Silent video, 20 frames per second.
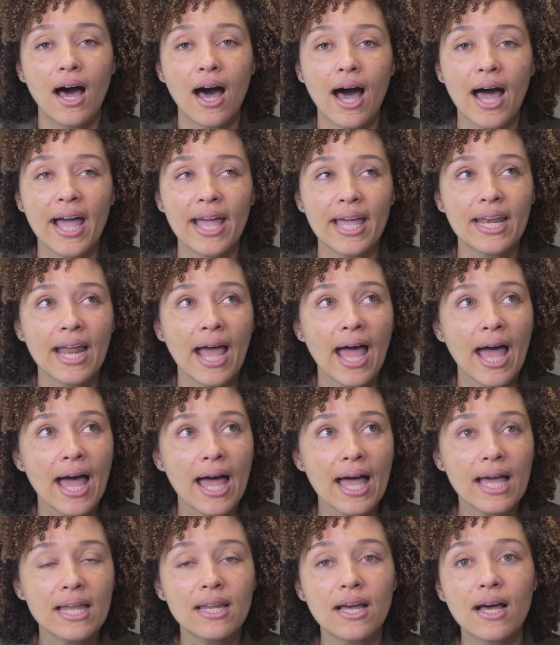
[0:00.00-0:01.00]
I had
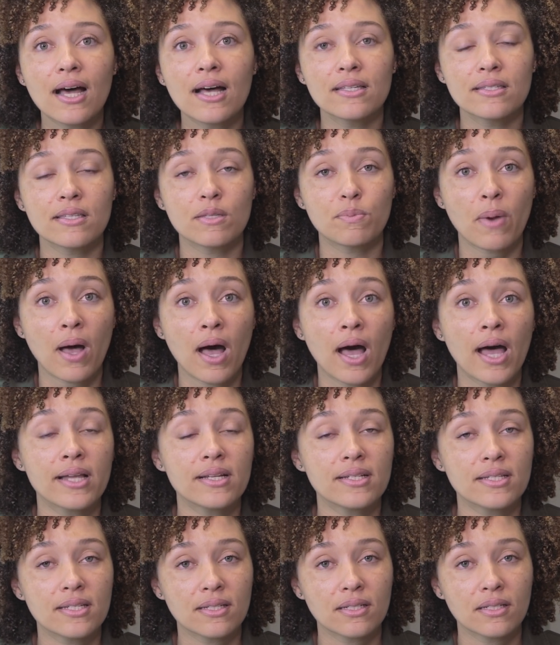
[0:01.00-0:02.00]
had a
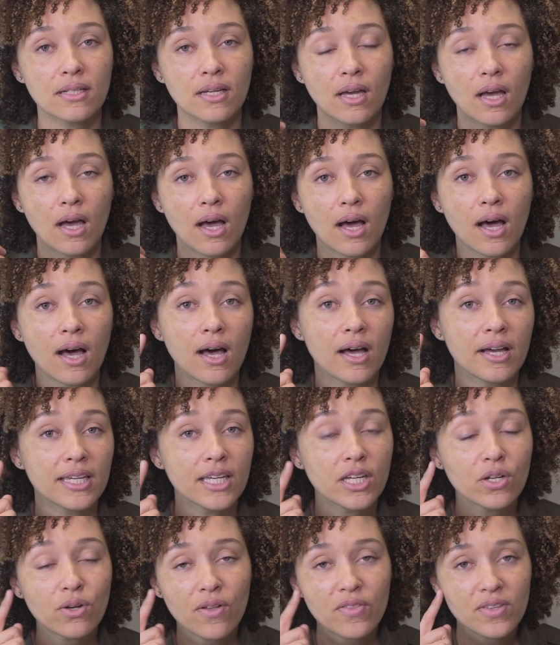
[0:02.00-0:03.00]
spot
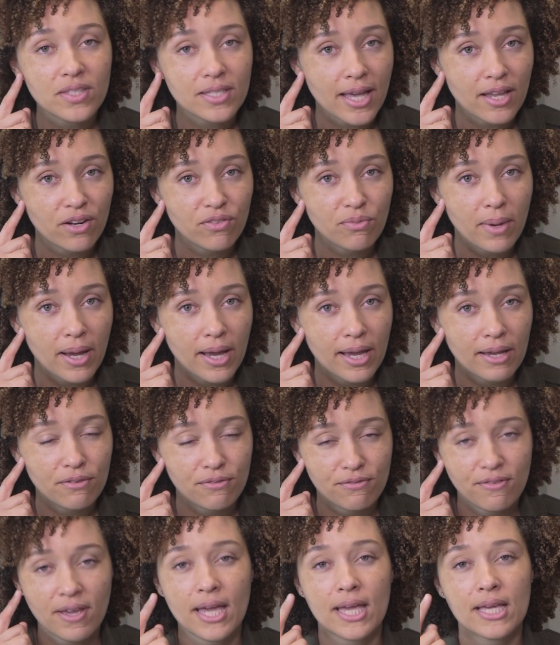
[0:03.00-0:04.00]
here on the side of my
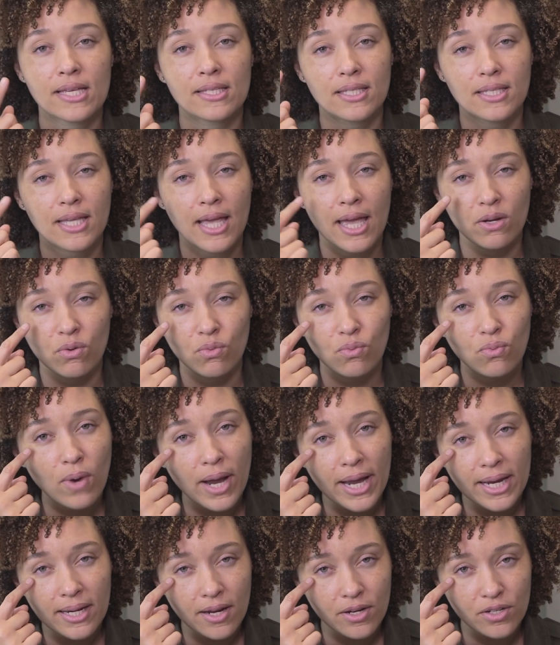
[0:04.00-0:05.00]
face and
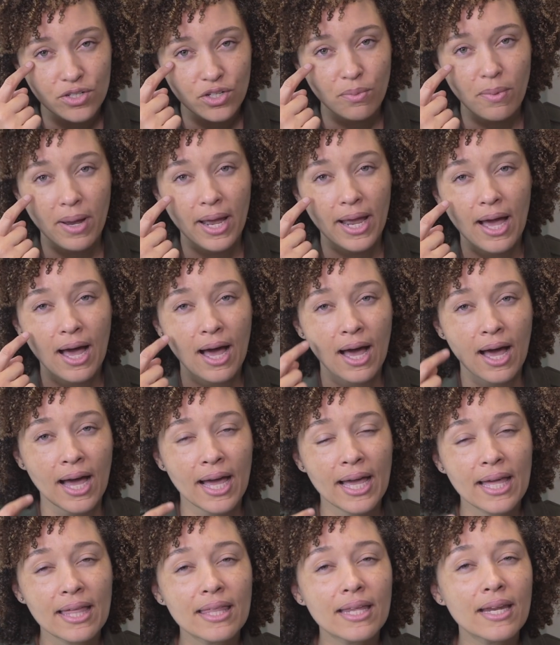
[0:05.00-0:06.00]
right under my
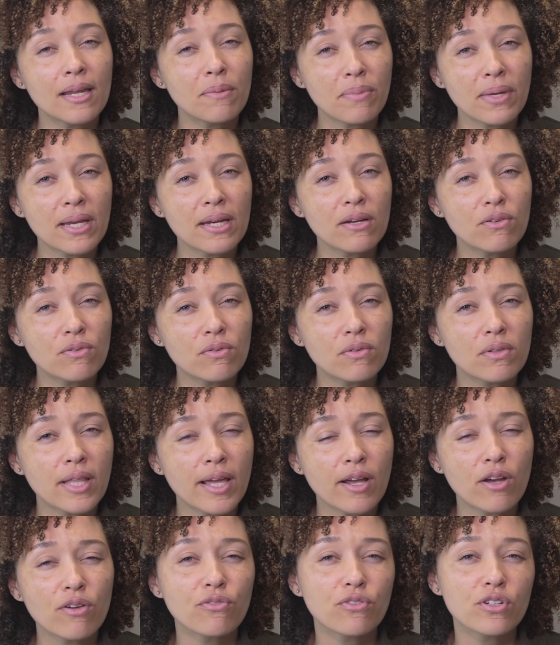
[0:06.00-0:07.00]
eye that had been
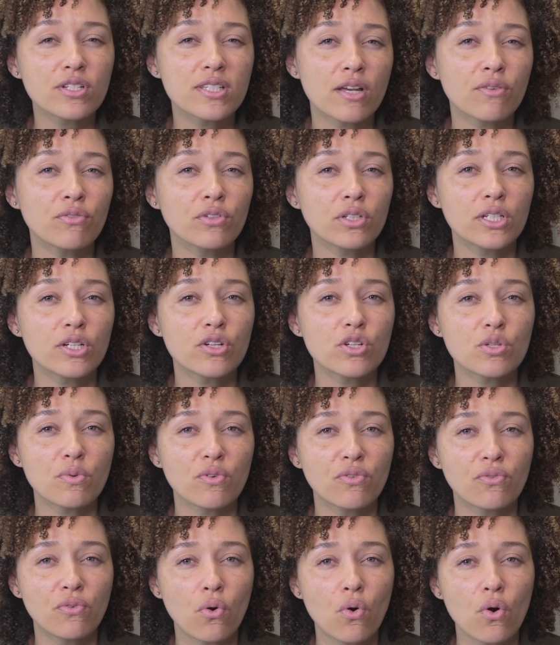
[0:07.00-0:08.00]
there for several years
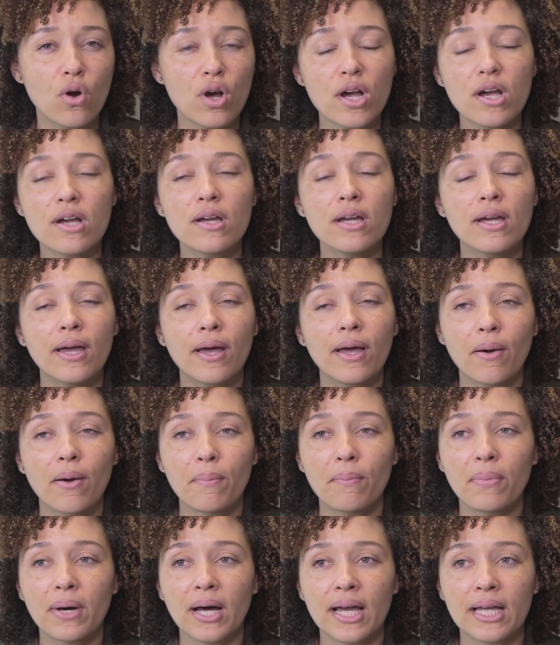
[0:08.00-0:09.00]
before,
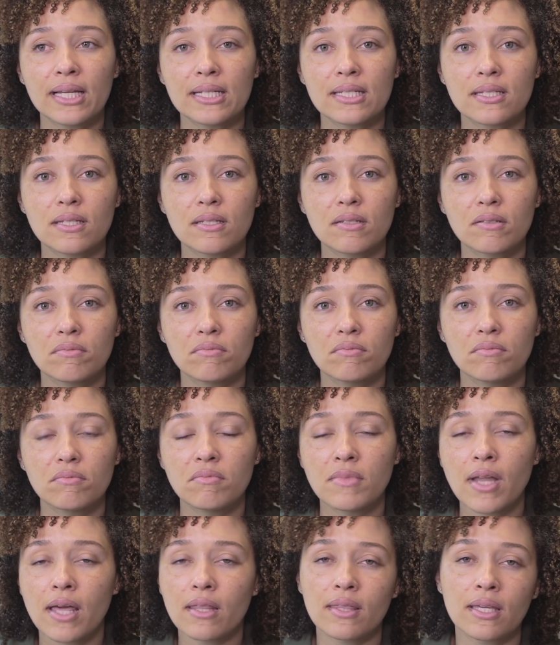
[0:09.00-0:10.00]
but
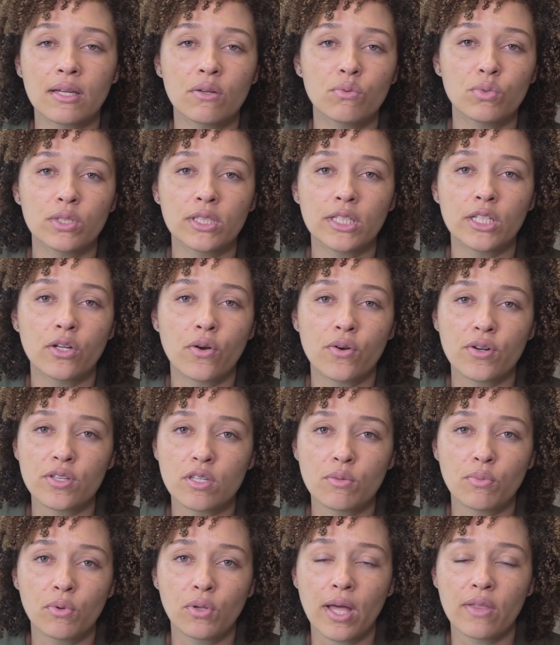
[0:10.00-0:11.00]
nothing really
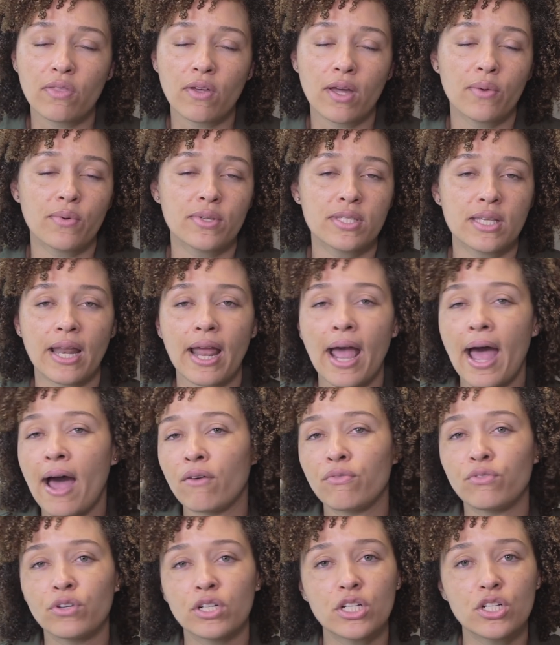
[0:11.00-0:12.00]
noticeable. I thought it was an
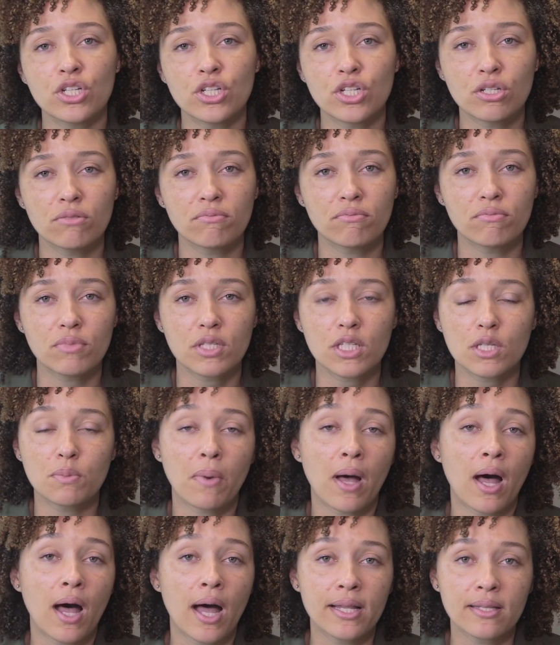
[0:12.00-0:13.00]
average
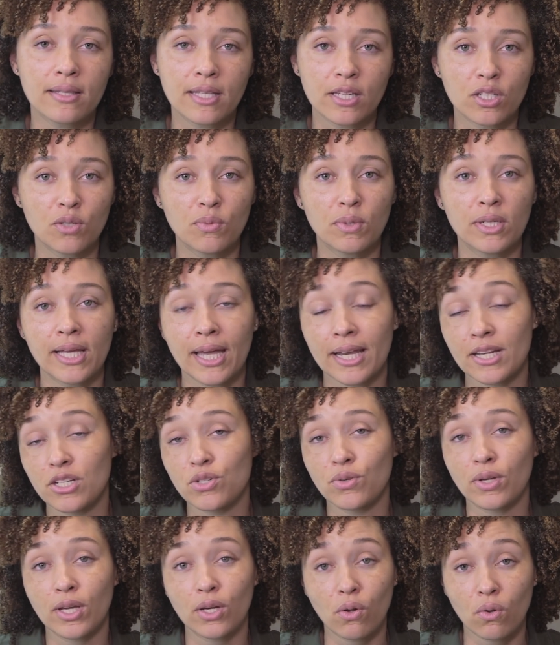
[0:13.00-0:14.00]
spot that you would get
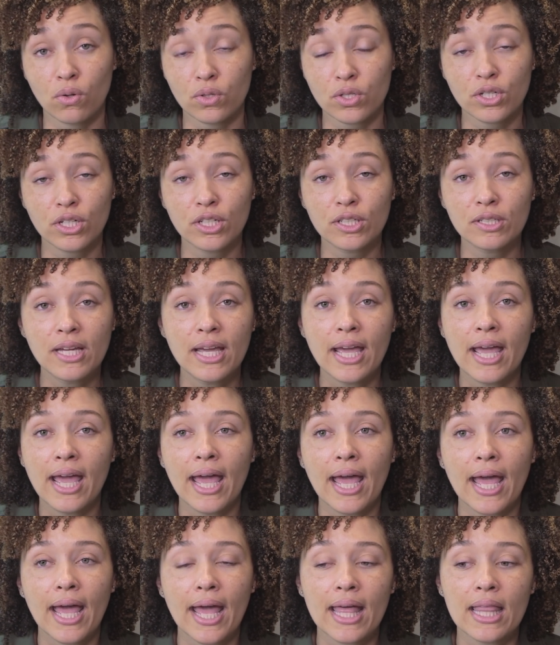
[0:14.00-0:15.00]
as you get older.
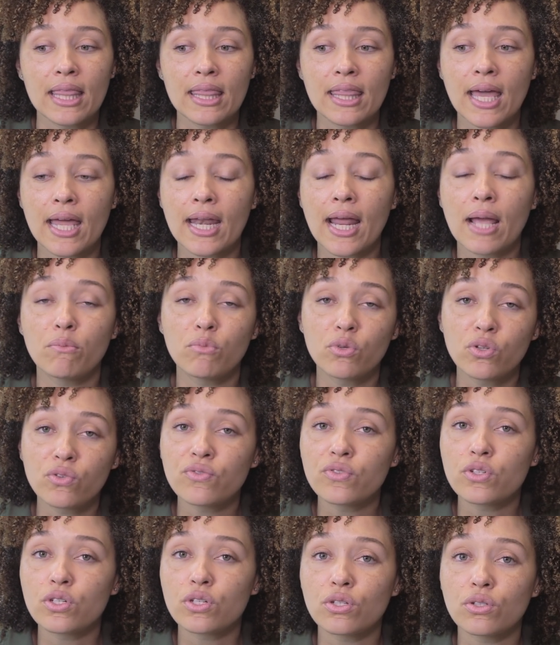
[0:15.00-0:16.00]
And then I
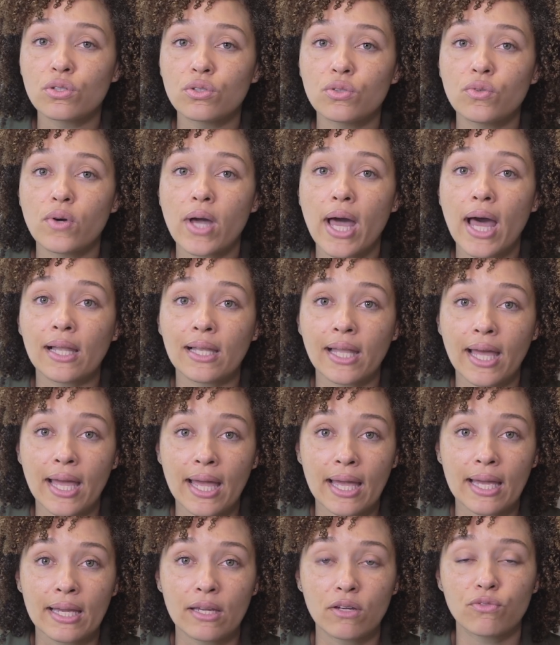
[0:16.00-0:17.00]
moved to
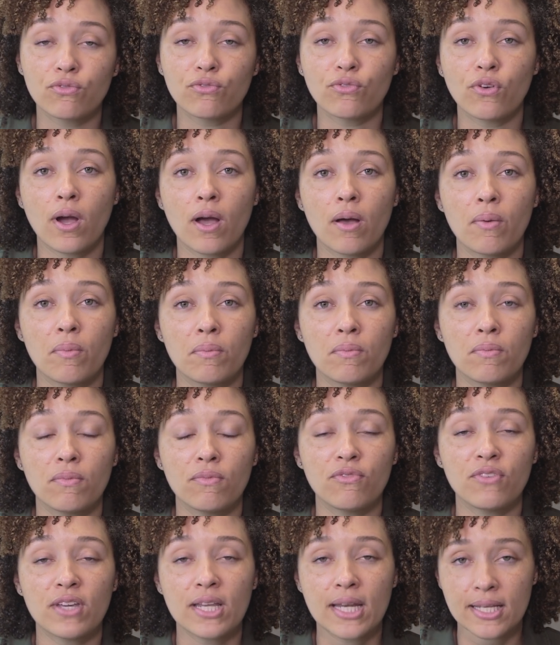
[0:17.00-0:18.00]
LA from
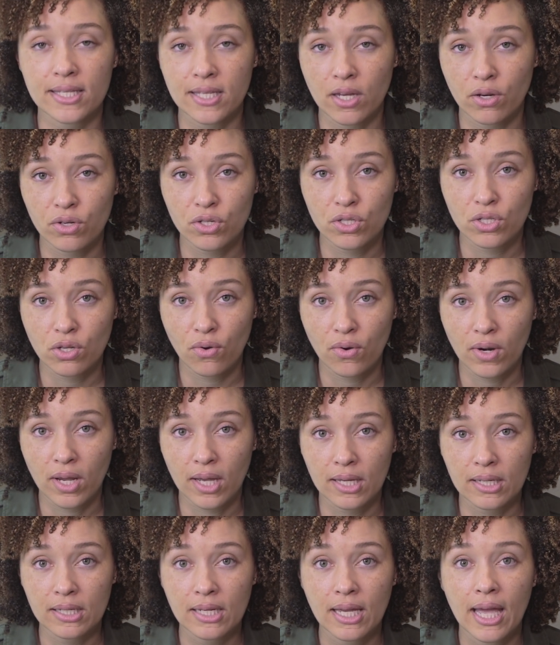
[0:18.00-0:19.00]
Phoenix,
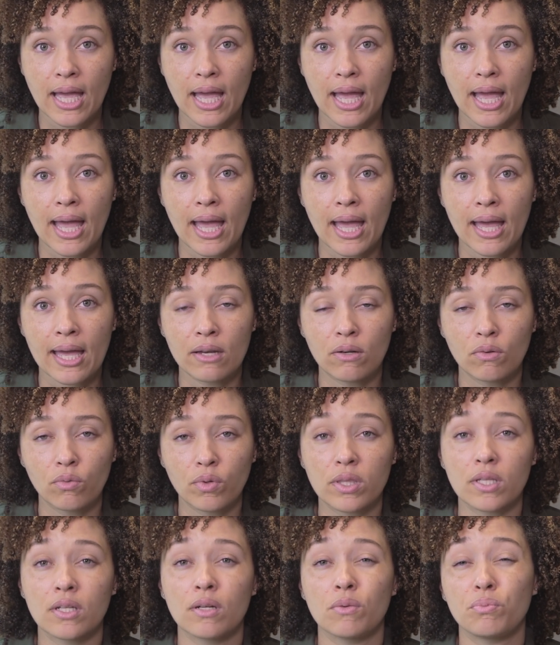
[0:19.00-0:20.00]
Arizona, and
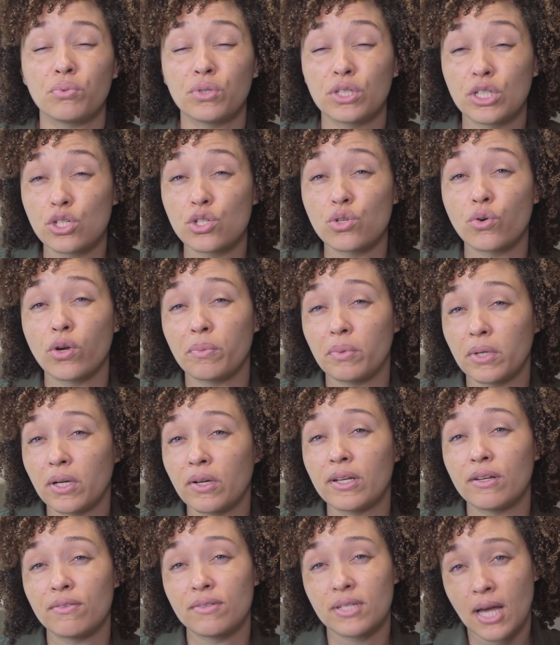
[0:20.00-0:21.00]
within a pretty short
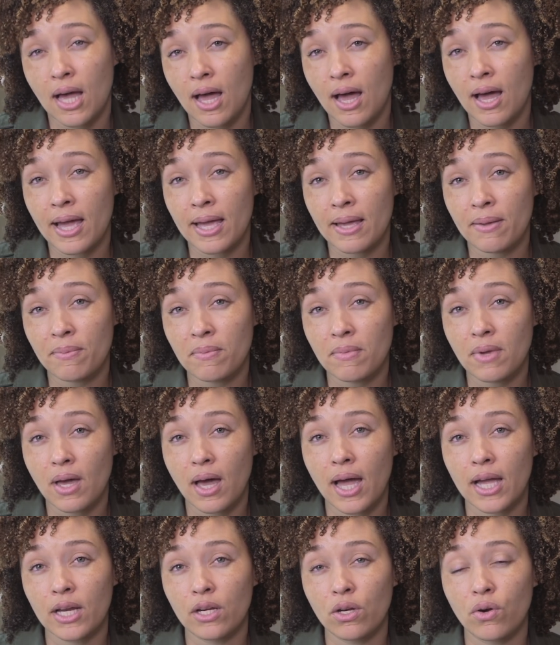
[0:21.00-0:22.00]
period of time,
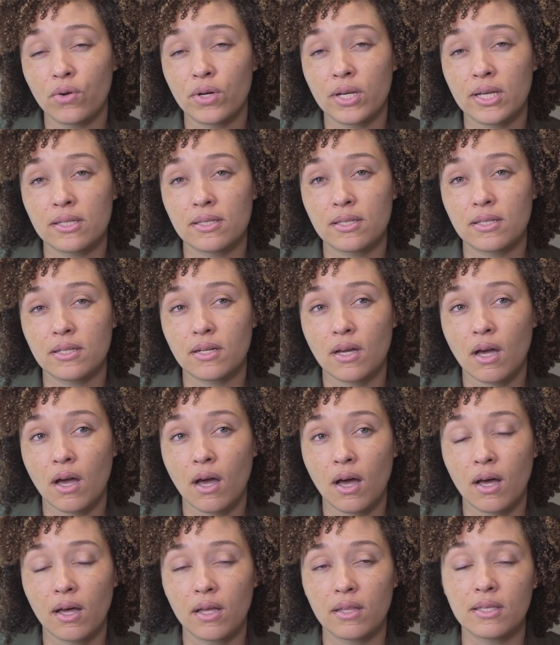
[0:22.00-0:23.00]
I noticed
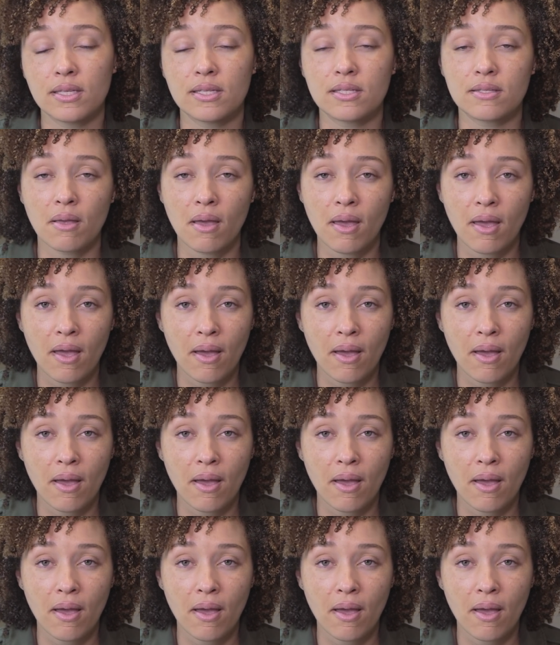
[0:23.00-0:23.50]
these